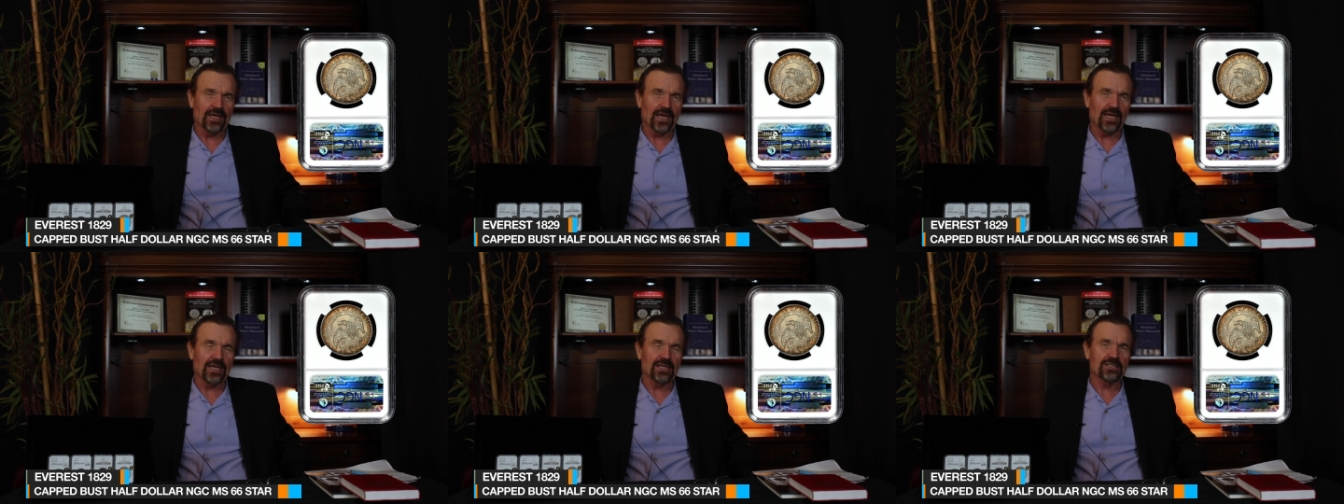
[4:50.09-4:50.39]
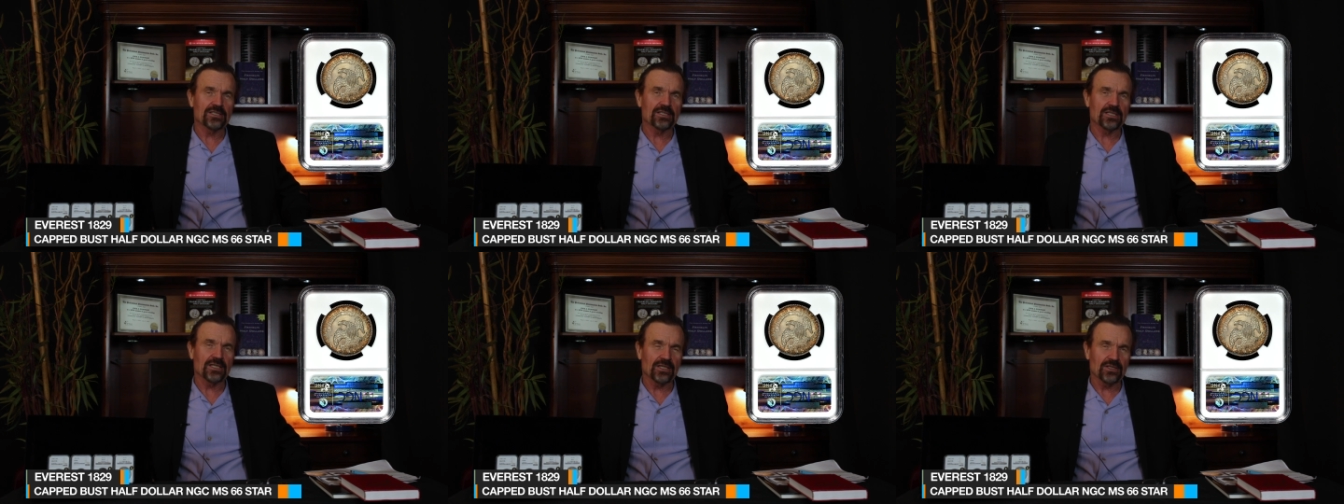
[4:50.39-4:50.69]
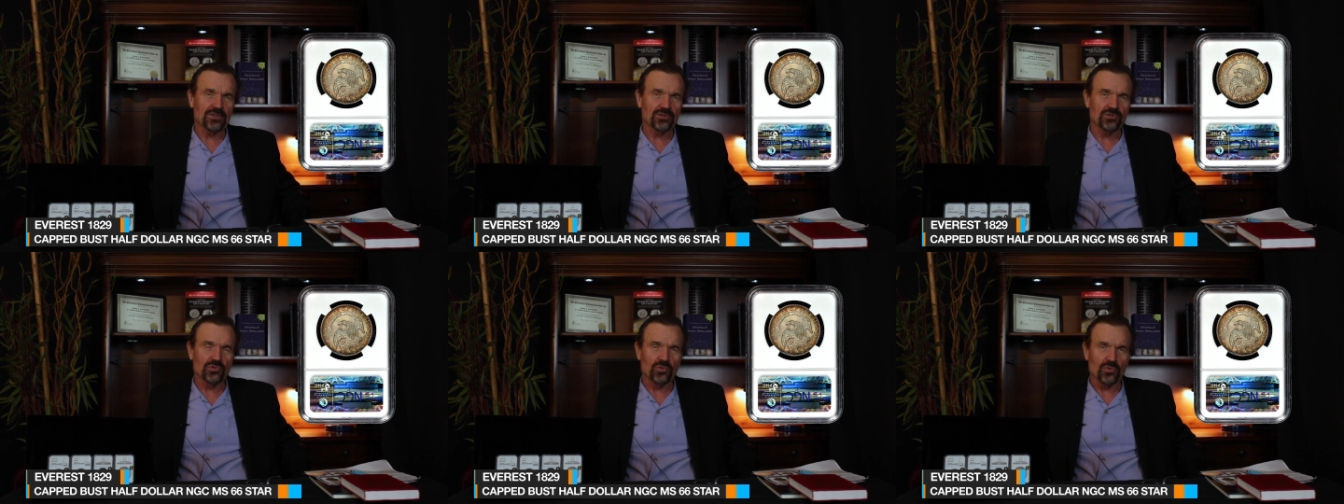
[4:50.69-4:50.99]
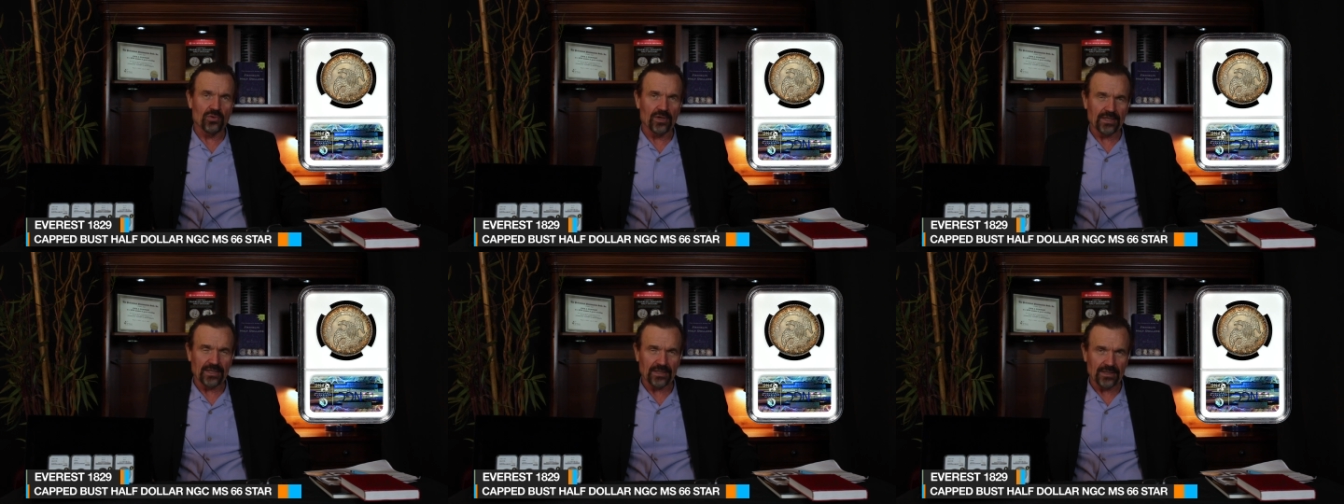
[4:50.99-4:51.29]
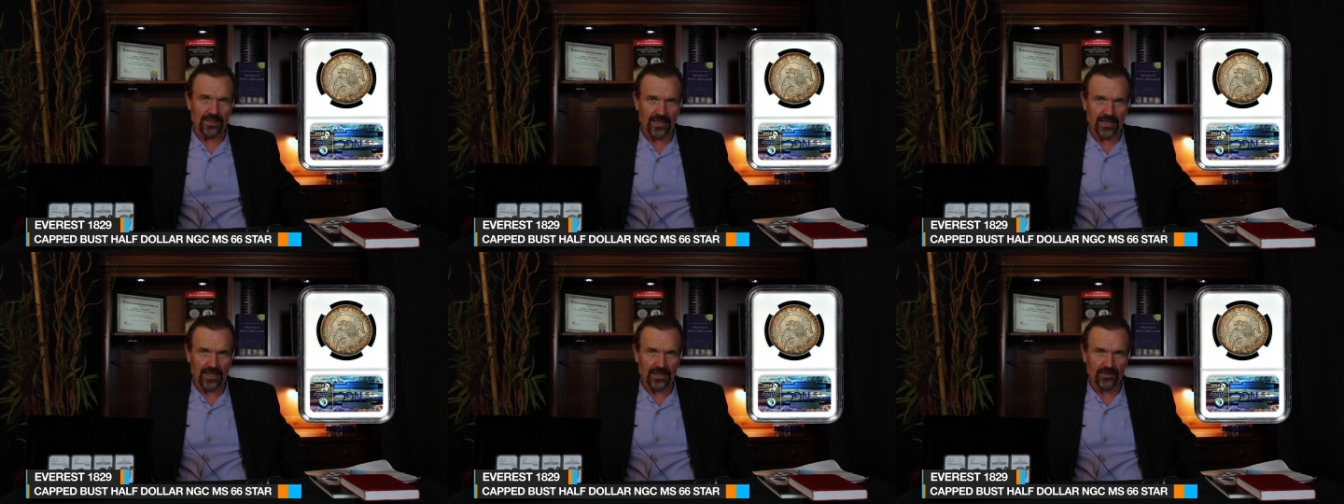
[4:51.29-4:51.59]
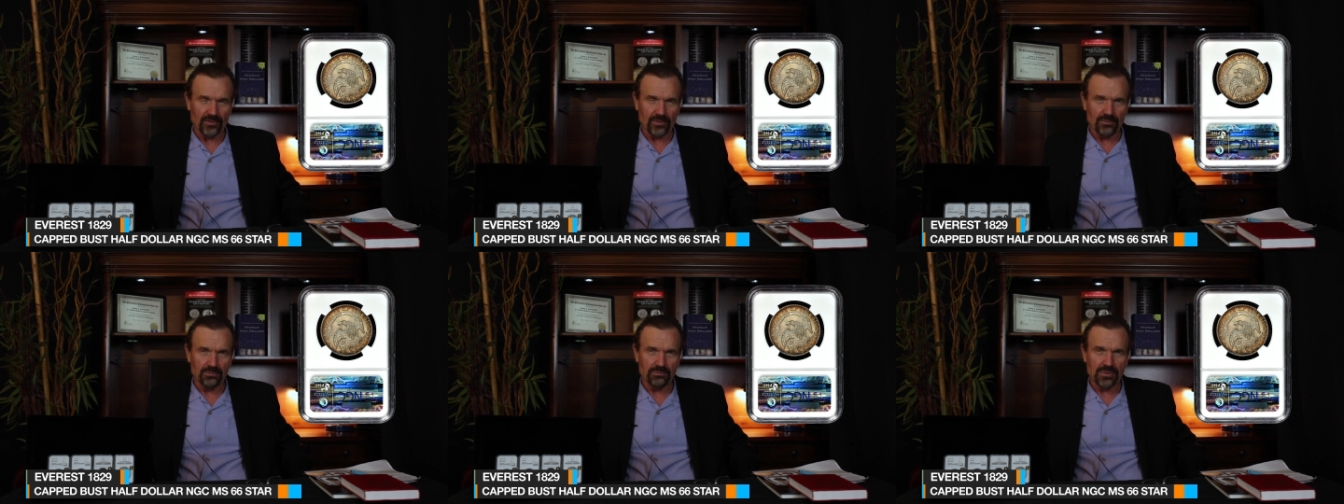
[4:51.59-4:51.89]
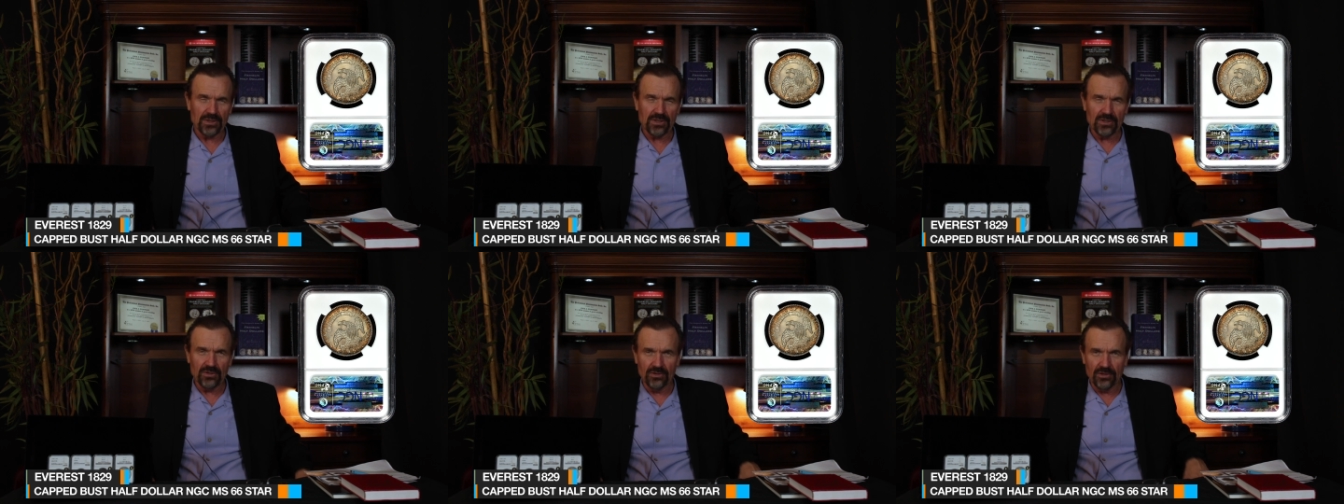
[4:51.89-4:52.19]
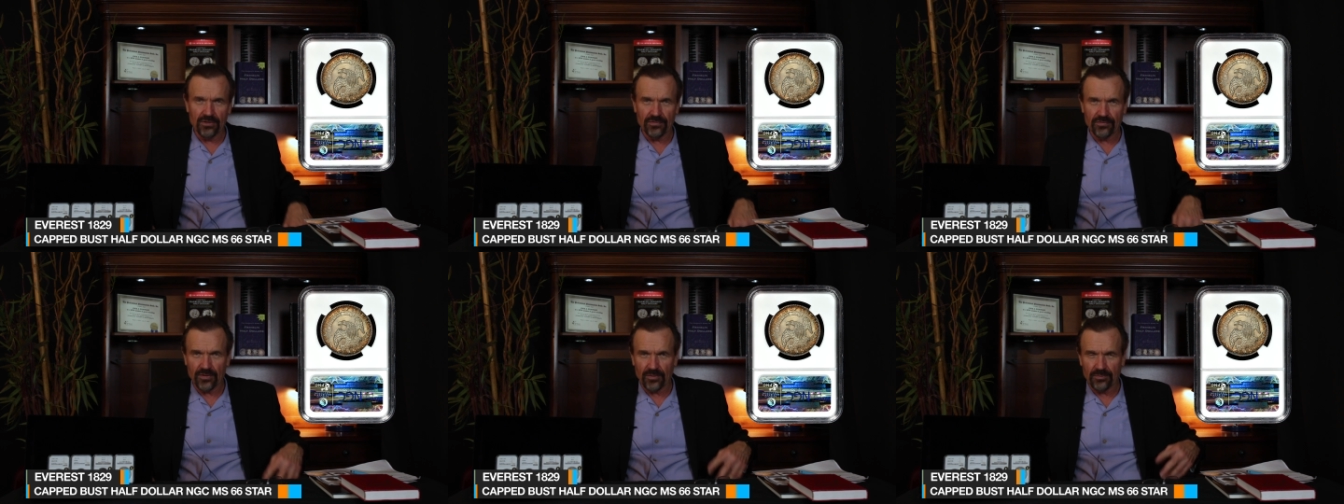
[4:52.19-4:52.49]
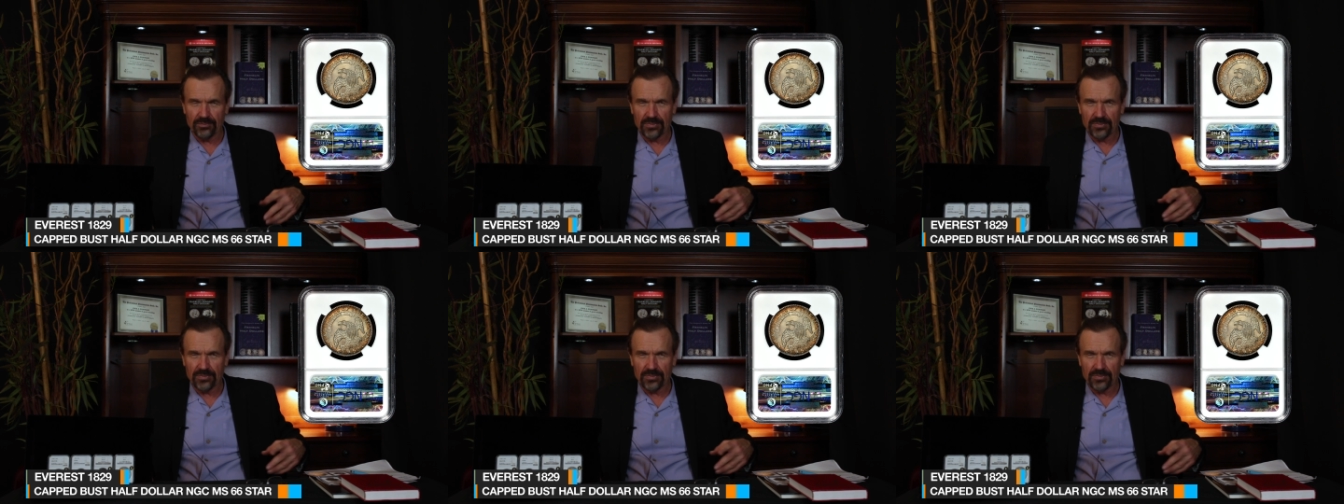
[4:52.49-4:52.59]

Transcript: 1829 with beautiful,